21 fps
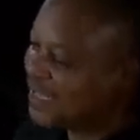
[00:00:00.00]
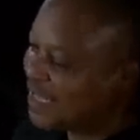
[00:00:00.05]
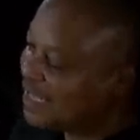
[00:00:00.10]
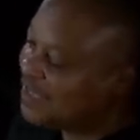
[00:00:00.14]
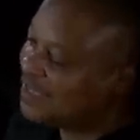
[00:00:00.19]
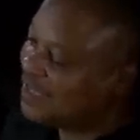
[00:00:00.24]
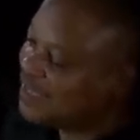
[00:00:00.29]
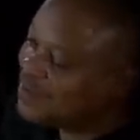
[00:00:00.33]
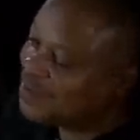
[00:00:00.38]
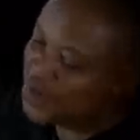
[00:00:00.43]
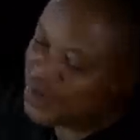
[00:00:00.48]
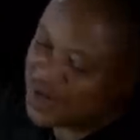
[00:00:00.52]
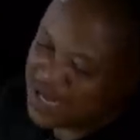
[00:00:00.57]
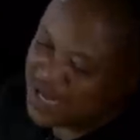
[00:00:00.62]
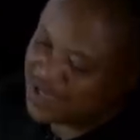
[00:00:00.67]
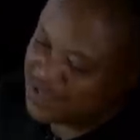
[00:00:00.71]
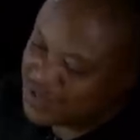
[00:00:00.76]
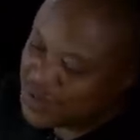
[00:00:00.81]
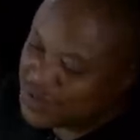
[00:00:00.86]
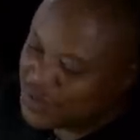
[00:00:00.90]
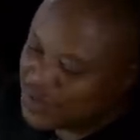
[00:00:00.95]
This is what I
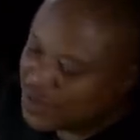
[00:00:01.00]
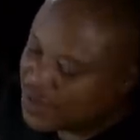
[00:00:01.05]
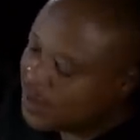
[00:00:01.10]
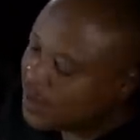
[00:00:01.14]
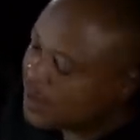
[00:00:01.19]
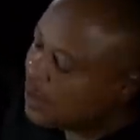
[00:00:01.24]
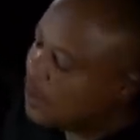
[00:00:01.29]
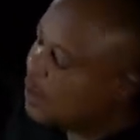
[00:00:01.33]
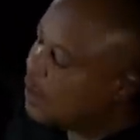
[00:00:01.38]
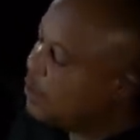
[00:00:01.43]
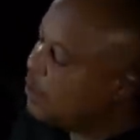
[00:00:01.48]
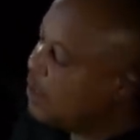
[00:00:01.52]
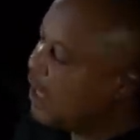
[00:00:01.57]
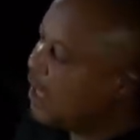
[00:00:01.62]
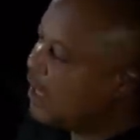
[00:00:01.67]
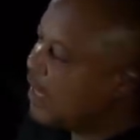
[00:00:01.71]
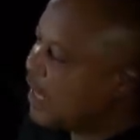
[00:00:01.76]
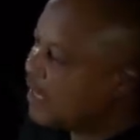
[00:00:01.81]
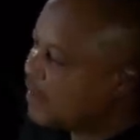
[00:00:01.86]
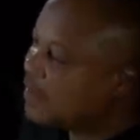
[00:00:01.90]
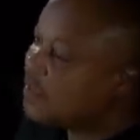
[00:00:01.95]
do. Mm-hmm.
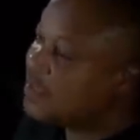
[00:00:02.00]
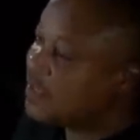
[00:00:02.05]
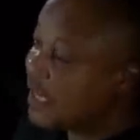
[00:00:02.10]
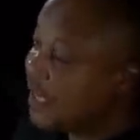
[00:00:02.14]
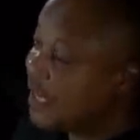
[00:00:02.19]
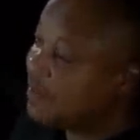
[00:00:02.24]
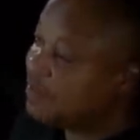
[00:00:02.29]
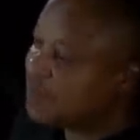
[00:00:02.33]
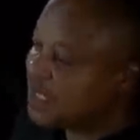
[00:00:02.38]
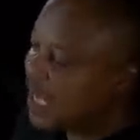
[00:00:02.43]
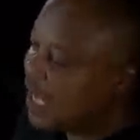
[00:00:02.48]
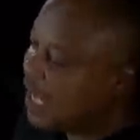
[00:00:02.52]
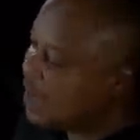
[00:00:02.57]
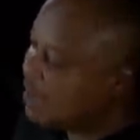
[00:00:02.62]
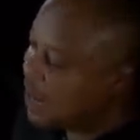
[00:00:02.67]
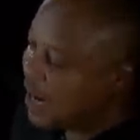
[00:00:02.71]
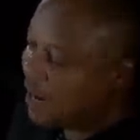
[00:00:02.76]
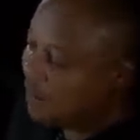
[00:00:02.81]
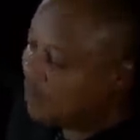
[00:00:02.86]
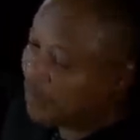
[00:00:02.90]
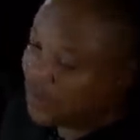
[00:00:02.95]
But at the same time,
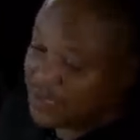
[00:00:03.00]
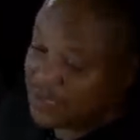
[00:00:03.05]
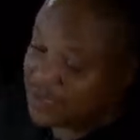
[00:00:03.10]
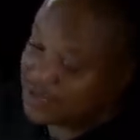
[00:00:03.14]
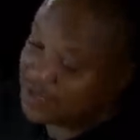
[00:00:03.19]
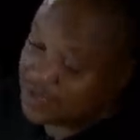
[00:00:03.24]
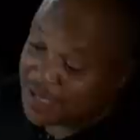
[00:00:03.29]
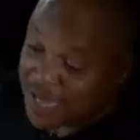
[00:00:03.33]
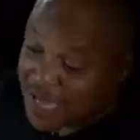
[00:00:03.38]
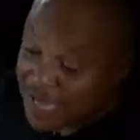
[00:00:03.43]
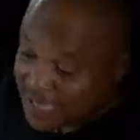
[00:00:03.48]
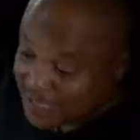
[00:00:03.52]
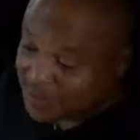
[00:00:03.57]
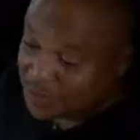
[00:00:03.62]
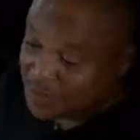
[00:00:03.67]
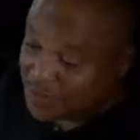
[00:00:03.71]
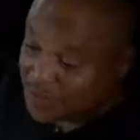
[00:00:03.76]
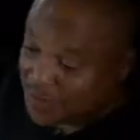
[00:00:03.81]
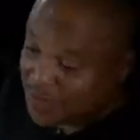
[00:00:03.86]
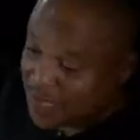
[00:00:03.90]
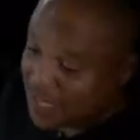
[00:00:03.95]
I preach the
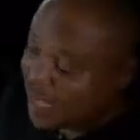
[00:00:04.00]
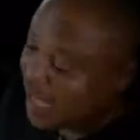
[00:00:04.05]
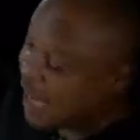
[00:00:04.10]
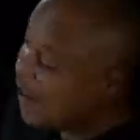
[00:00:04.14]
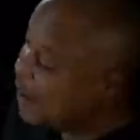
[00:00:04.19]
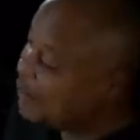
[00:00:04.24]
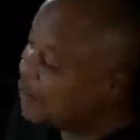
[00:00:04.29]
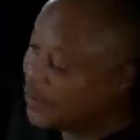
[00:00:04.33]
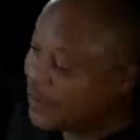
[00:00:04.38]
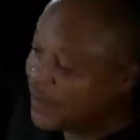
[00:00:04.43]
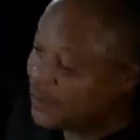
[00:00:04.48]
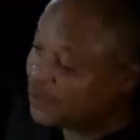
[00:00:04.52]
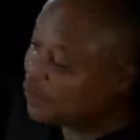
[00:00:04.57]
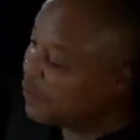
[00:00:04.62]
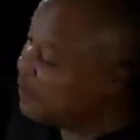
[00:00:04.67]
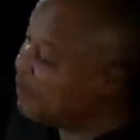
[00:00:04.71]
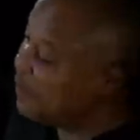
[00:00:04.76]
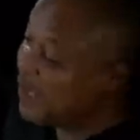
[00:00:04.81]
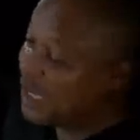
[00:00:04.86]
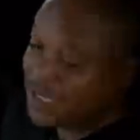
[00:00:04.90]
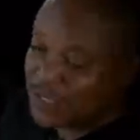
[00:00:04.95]
gospel. I preach
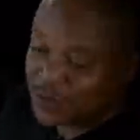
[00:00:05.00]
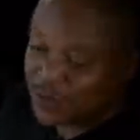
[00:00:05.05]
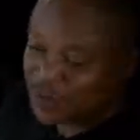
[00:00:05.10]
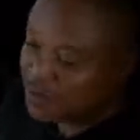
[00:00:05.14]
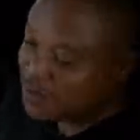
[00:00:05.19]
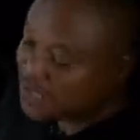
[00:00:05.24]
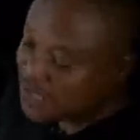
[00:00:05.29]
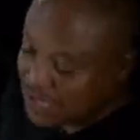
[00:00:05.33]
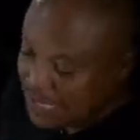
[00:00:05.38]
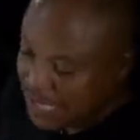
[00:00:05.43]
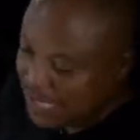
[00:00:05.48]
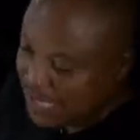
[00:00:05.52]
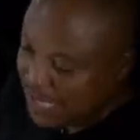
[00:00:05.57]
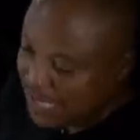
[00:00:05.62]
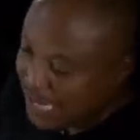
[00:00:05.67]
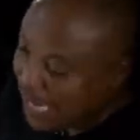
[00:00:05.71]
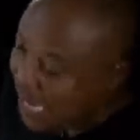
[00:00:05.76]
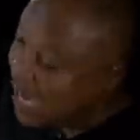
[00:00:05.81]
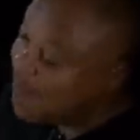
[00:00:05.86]
repentance from sin. Mm-hmm.